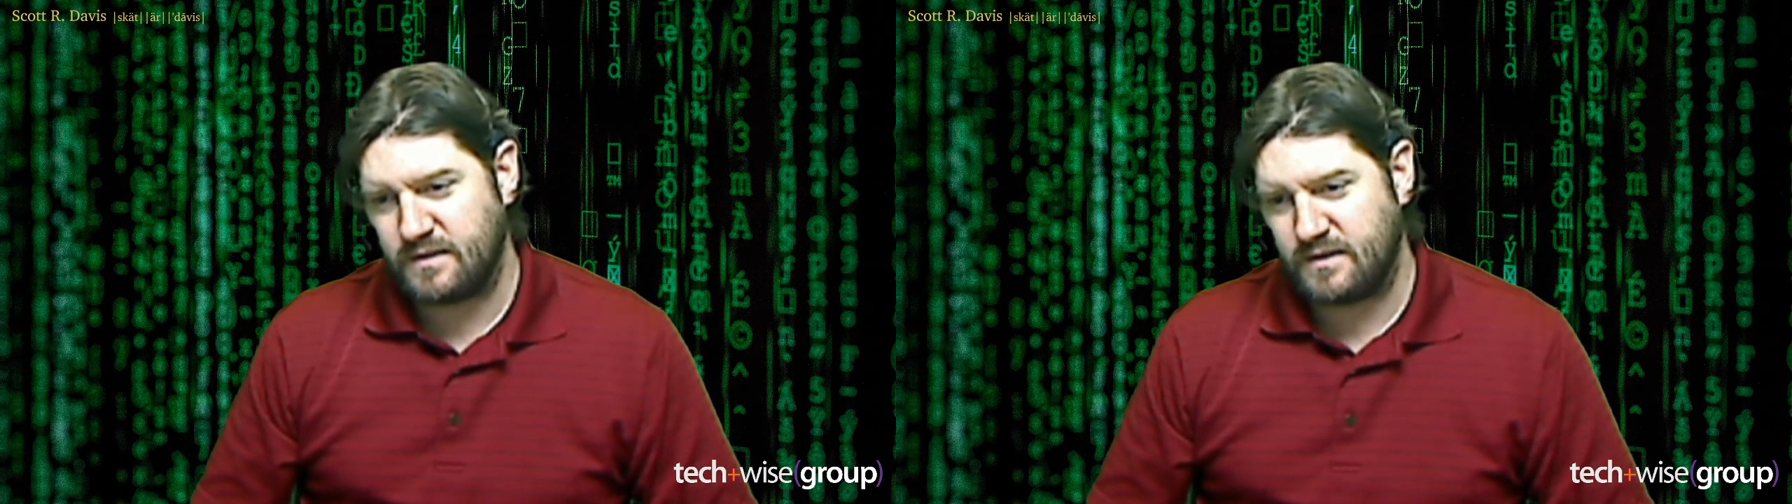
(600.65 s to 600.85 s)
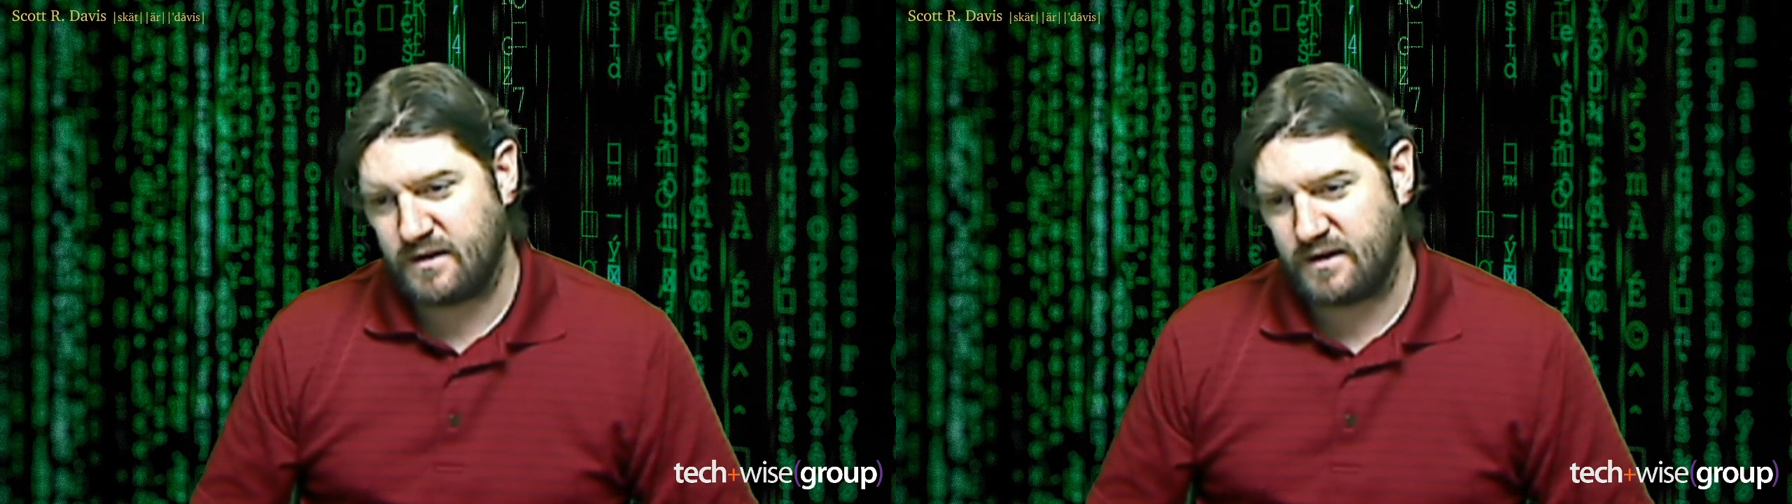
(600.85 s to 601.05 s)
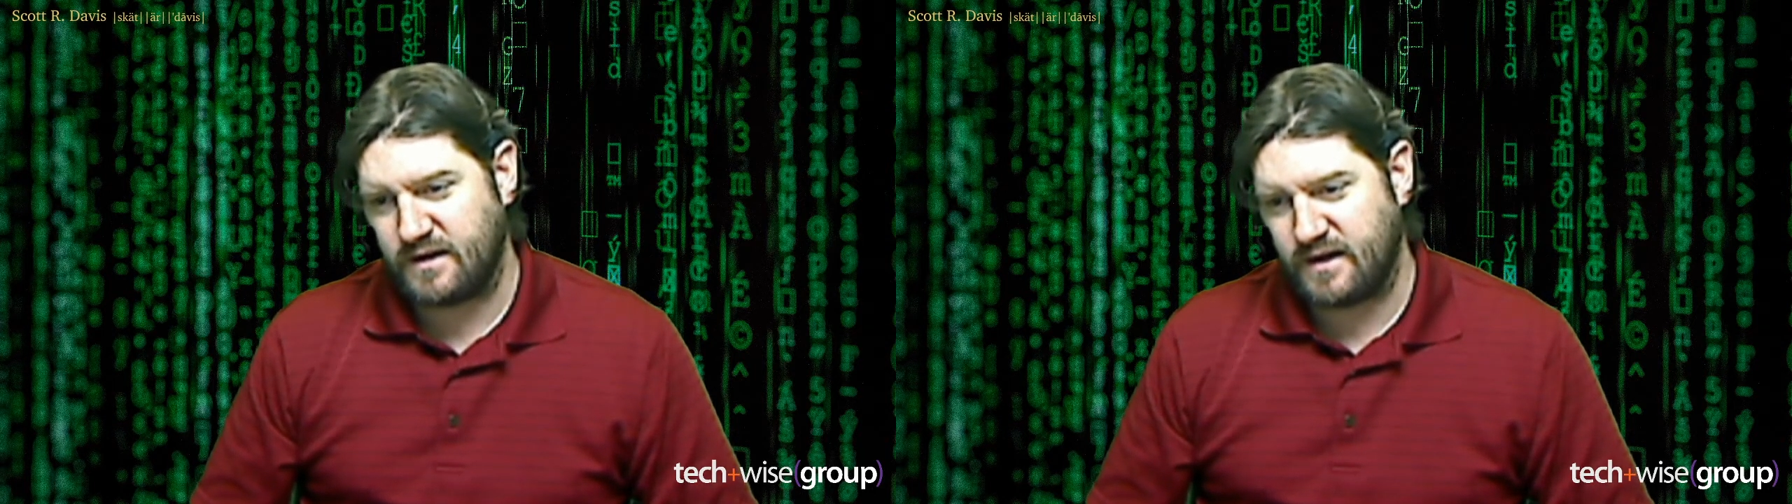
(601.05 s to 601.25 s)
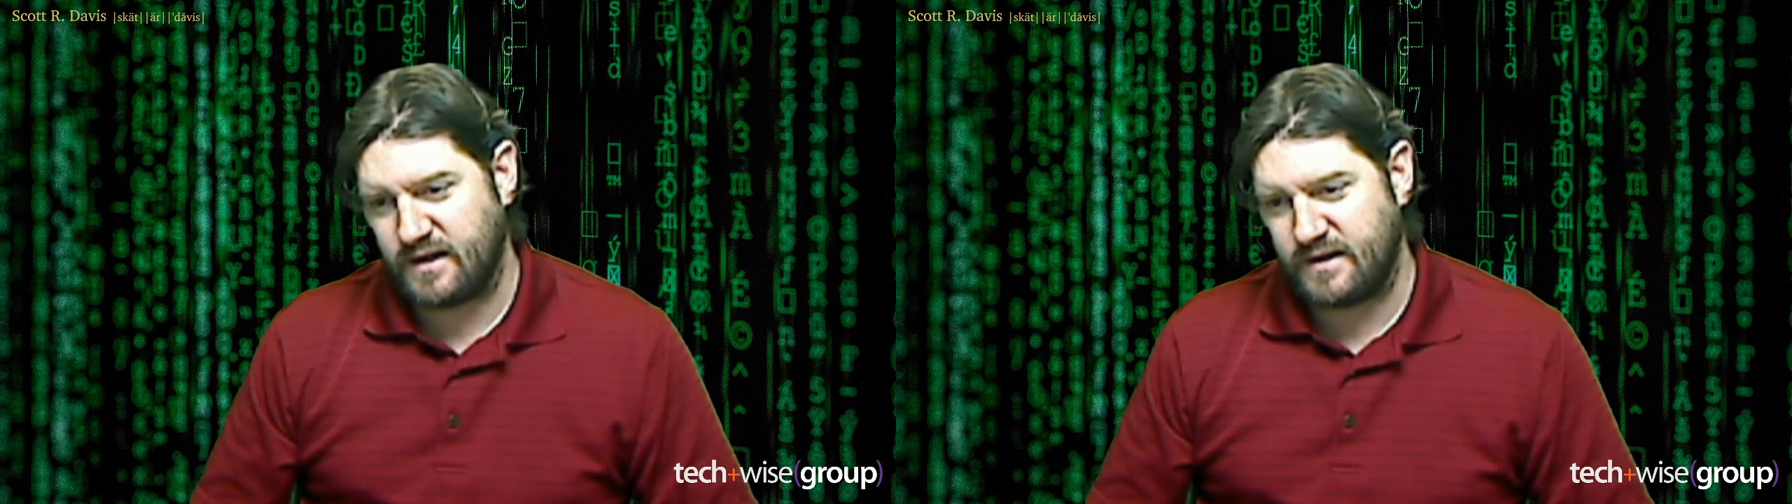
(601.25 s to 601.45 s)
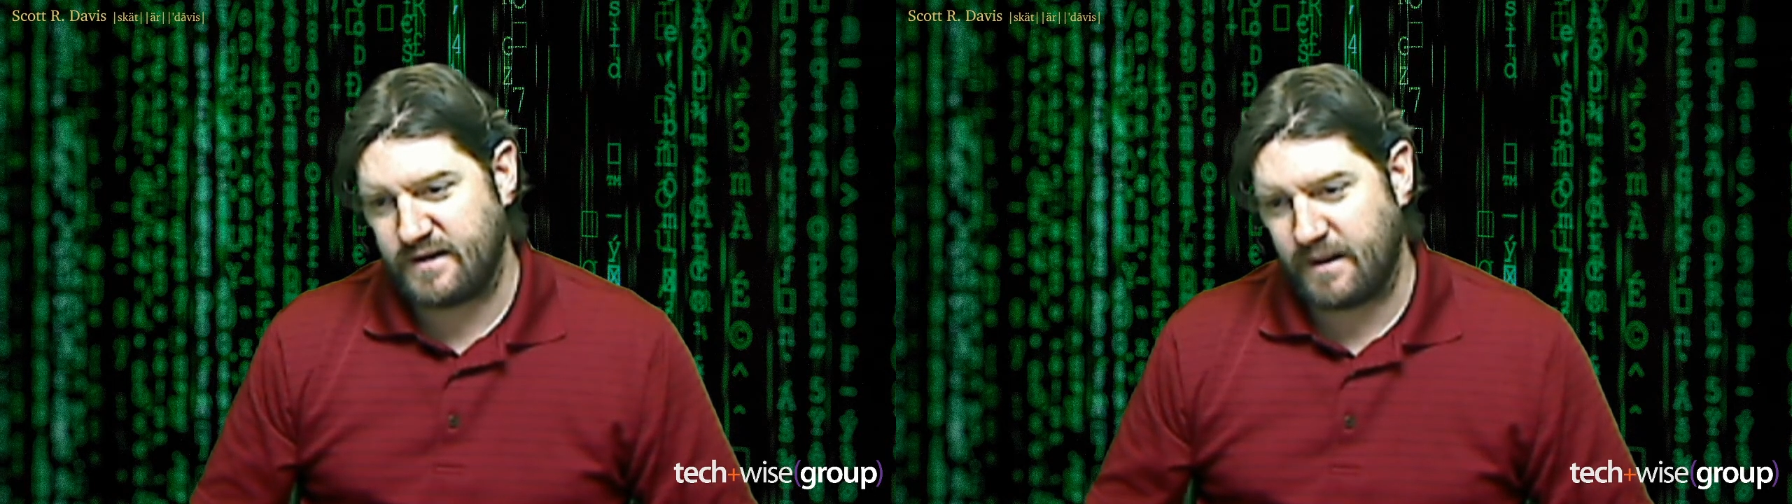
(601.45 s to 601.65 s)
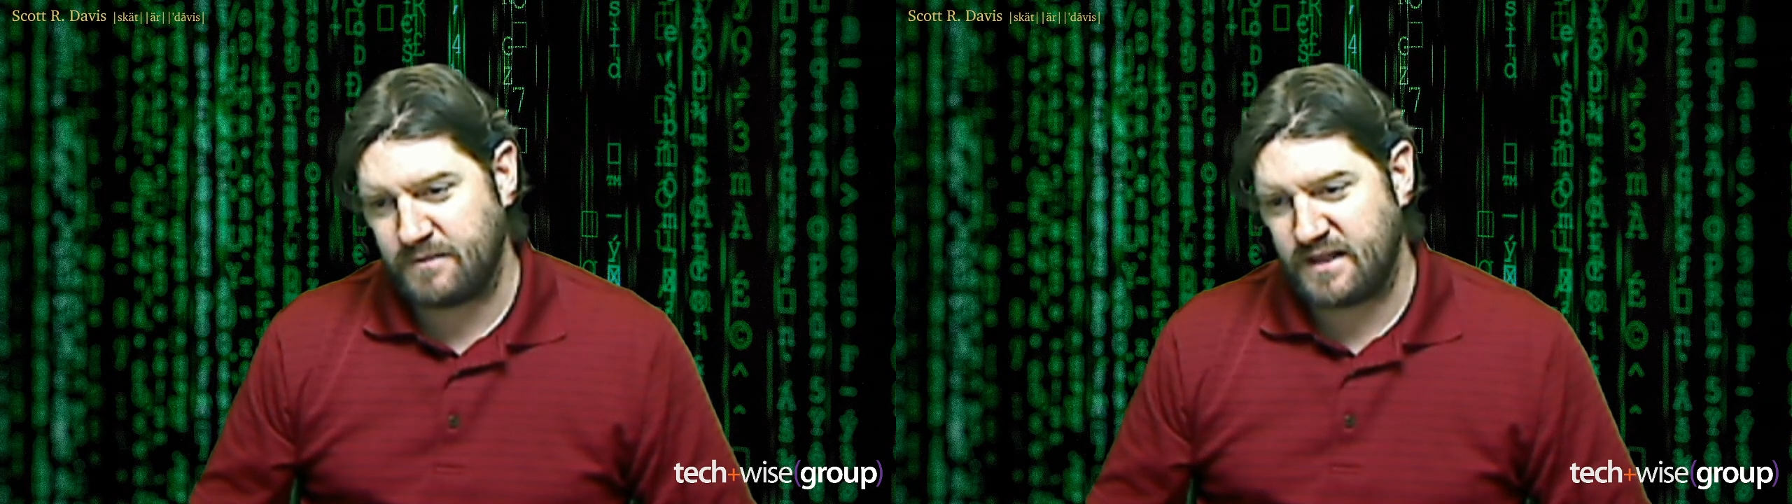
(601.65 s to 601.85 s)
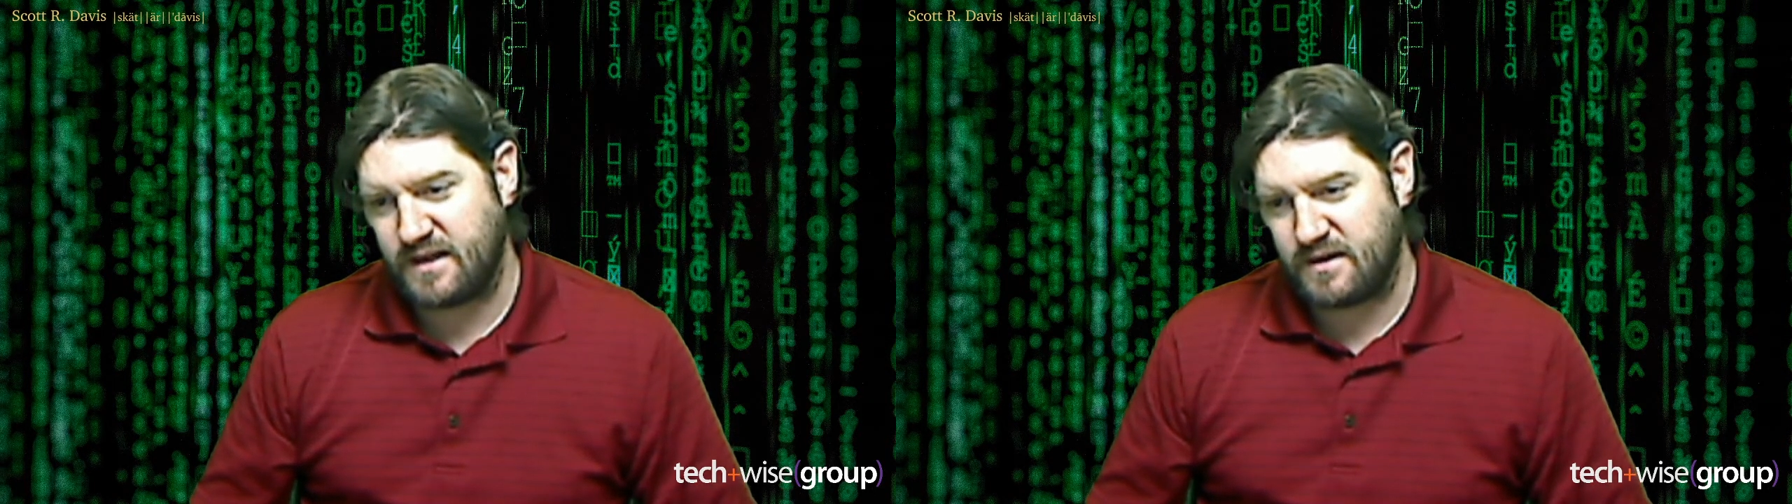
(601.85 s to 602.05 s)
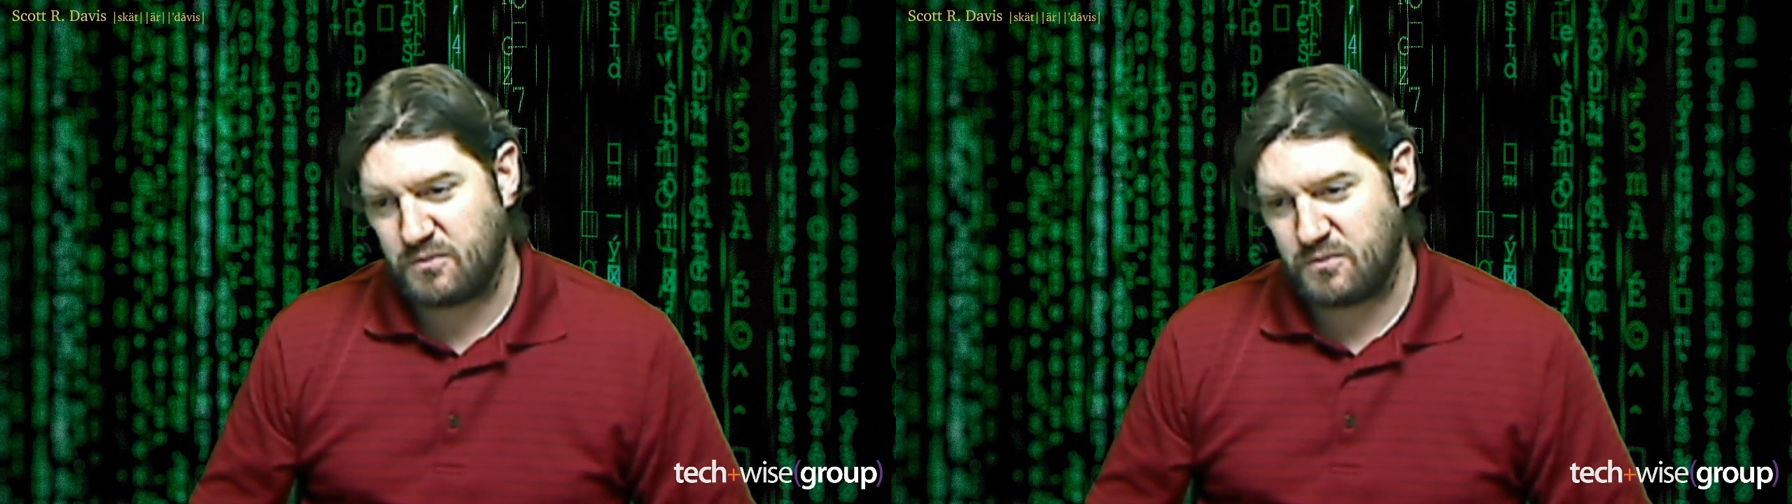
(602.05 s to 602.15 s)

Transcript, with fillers: the uh, Nemty